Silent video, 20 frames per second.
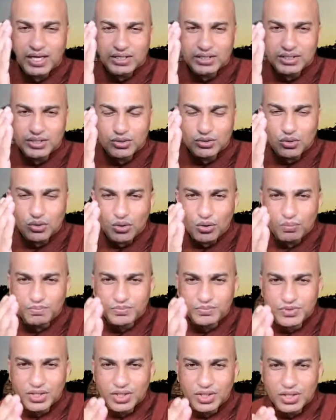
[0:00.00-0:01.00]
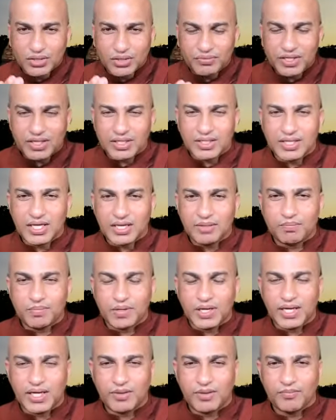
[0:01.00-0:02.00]
the observing
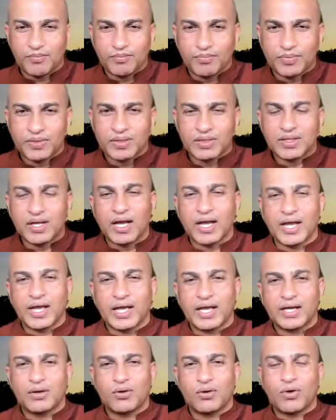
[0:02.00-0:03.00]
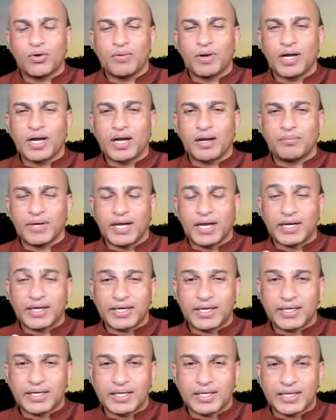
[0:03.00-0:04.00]
deeply, the overcome and
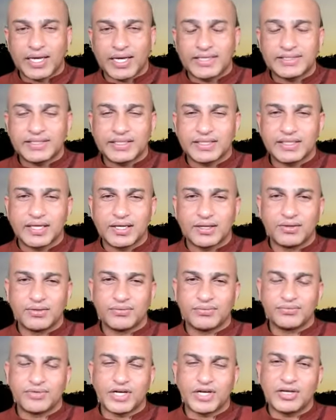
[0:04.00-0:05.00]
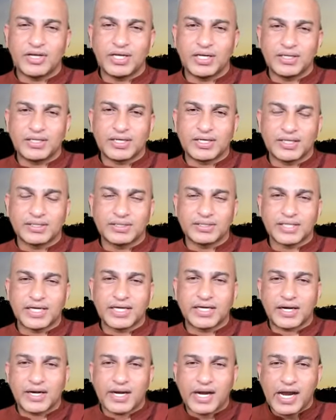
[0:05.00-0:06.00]
recognizing the five hindrances,
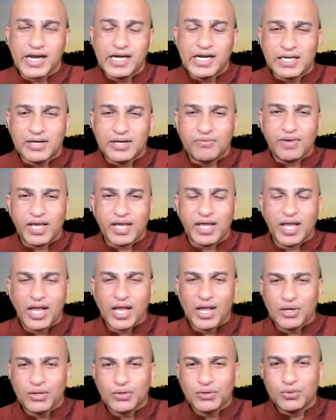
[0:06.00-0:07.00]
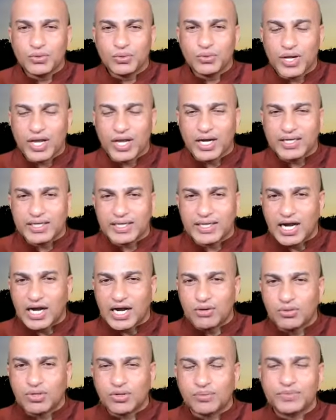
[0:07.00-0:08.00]
and right away you get
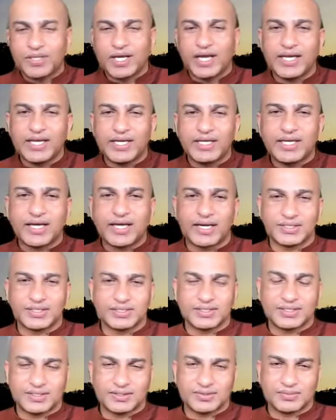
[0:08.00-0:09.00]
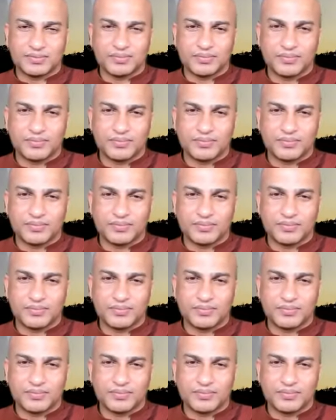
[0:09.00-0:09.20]
out of the hindrance,